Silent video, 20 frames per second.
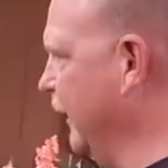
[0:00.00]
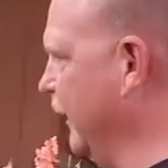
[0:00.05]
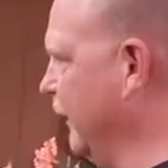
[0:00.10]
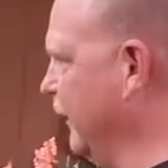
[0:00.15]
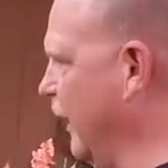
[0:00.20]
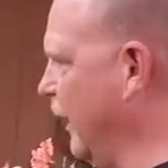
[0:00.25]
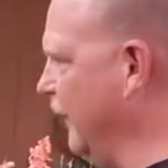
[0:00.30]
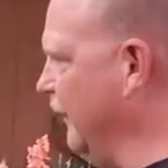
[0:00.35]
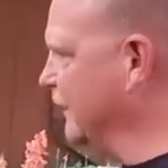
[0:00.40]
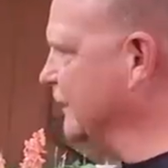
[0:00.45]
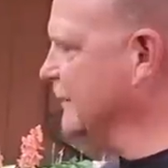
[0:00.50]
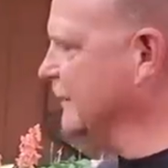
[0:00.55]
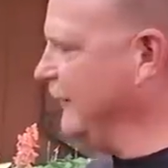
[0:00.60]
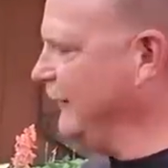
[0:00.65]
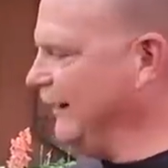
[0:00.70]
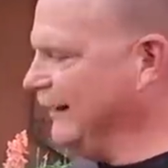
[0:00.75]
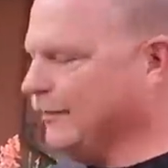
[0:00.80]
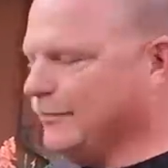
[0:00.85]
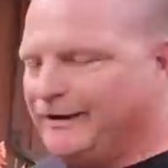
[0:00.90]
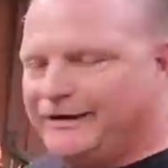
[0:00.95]
and all this stuff
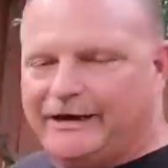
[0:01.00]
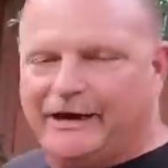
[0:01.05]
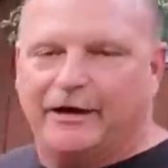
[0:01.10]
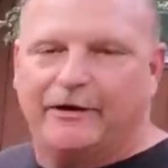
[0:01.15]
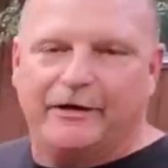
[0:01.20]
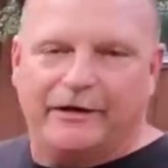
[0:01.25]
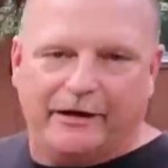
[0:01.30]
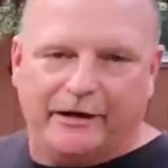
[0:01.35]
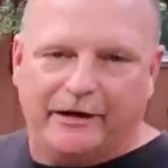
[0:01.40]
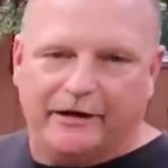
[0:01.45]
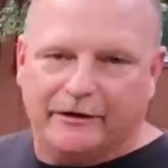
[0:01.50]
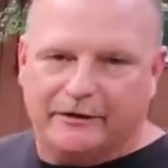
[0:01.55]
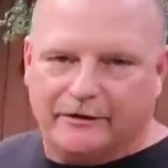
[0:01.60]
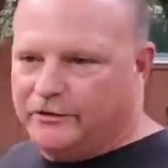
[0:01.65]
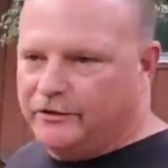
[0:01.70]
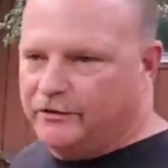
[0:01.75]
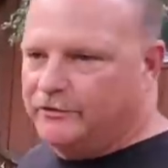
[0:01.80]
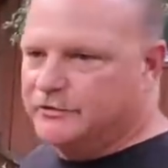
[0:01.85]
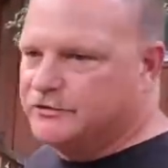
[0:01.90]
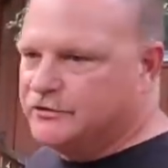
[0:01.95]
had to be carried in,
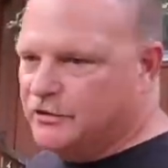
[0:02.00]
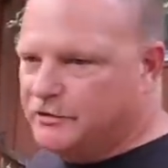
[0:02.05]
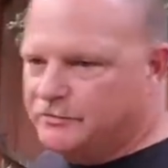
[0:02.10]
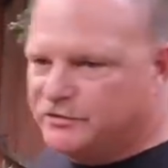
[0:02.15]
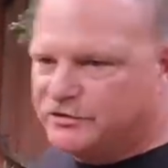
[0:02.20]
so there's no